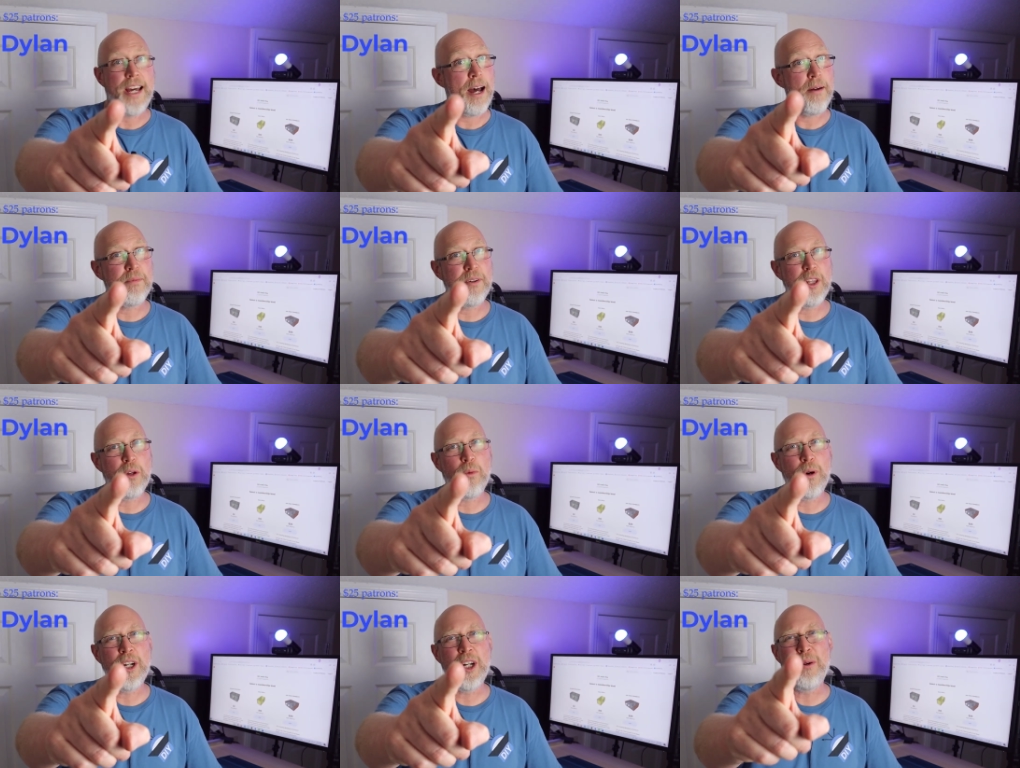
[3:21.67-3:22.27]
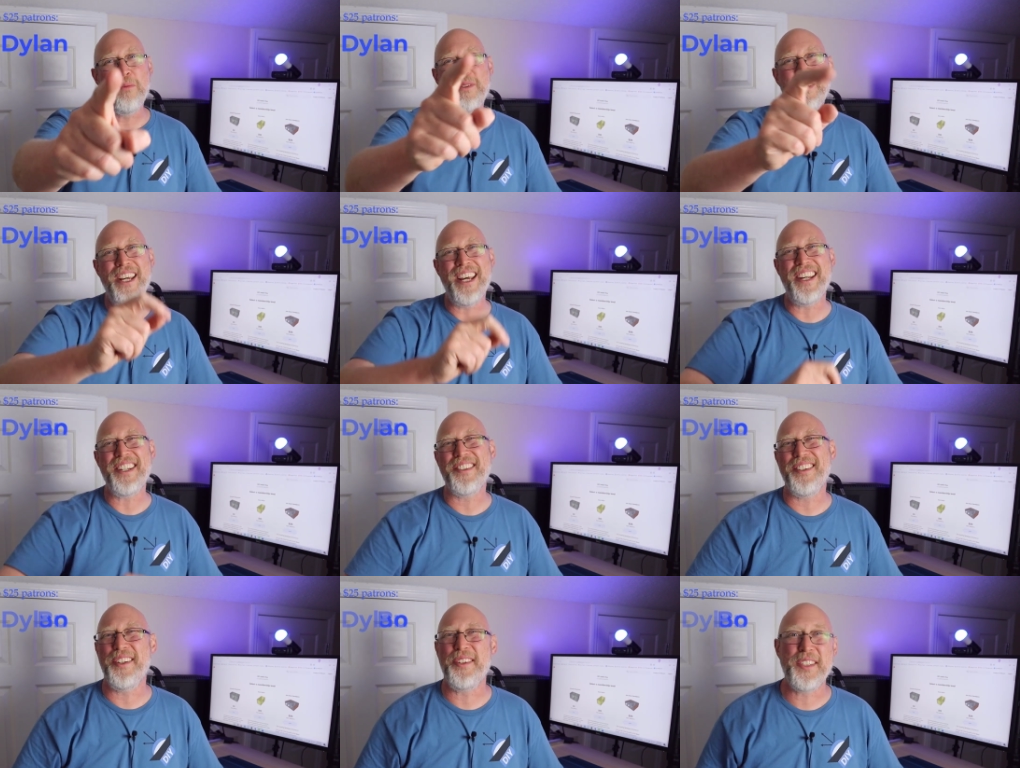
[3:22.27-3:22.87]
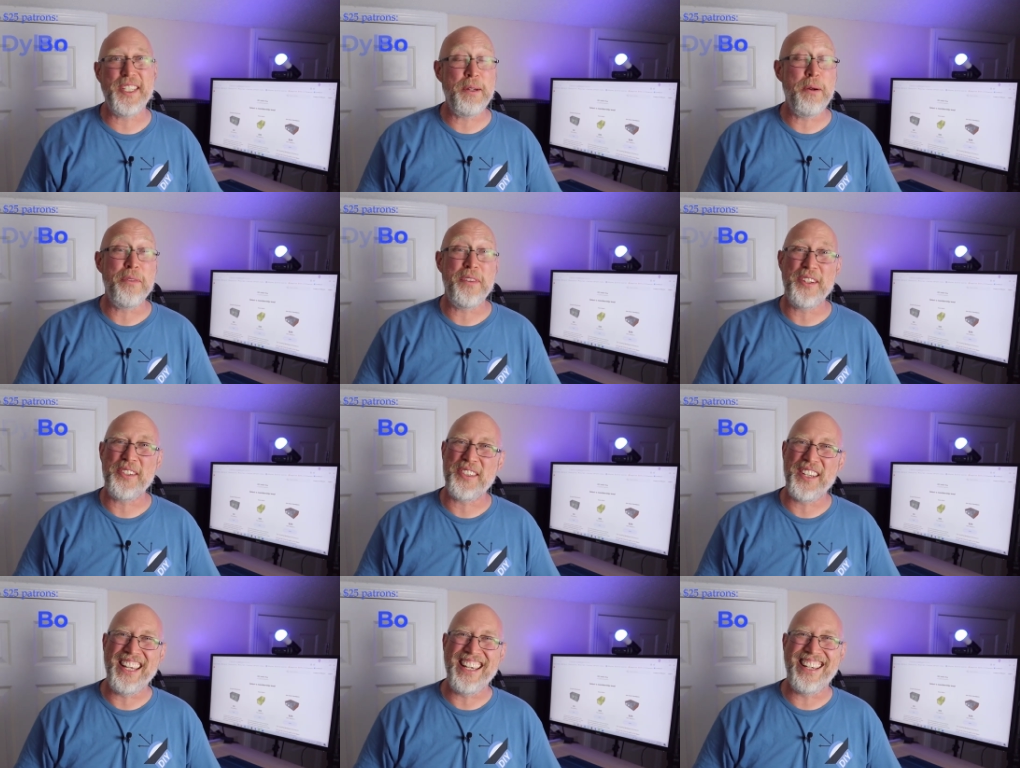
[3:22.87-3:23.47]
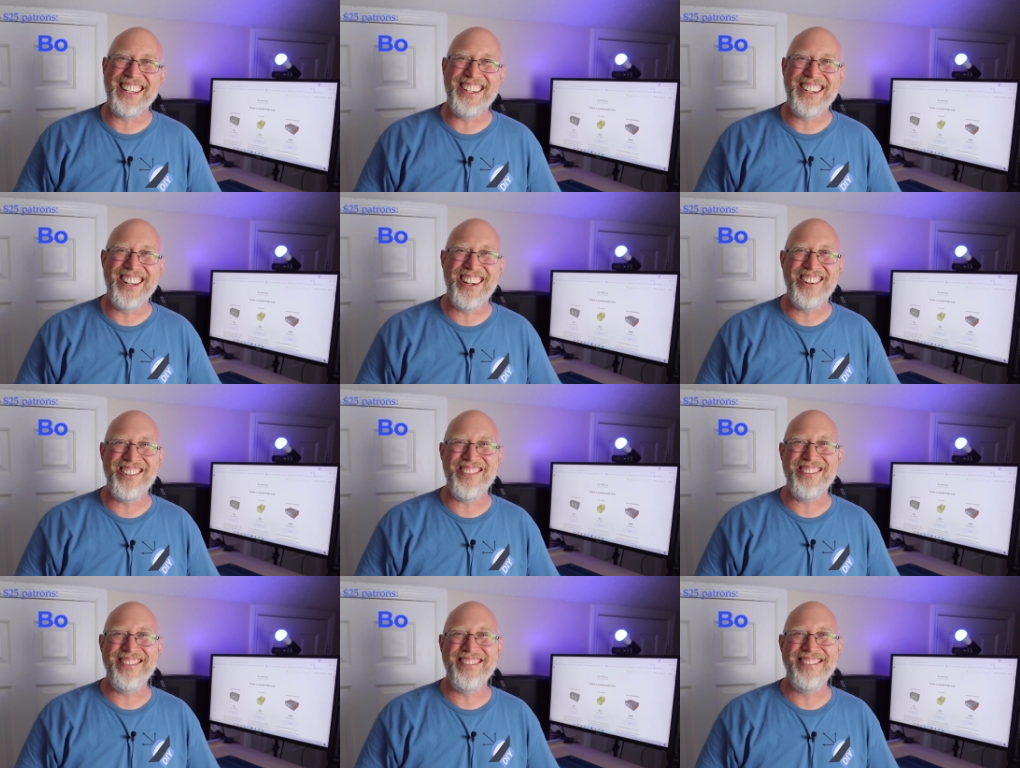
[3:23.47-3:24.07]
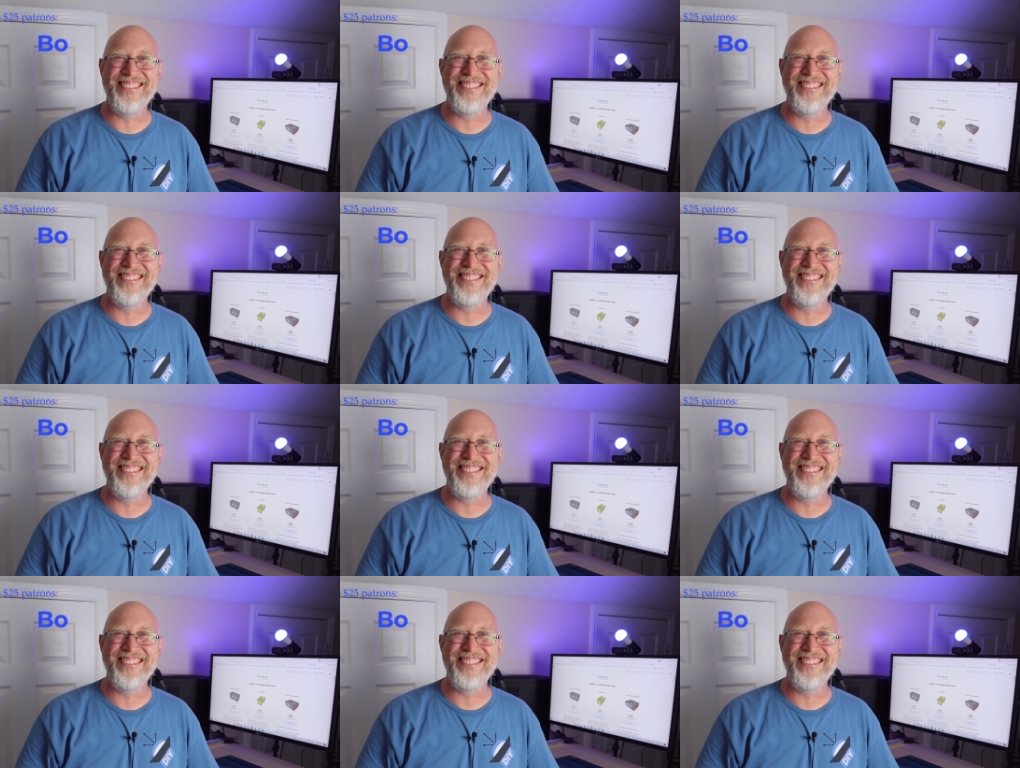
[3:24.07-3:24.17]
Time for the one ohm test. Let's see what this thing can do.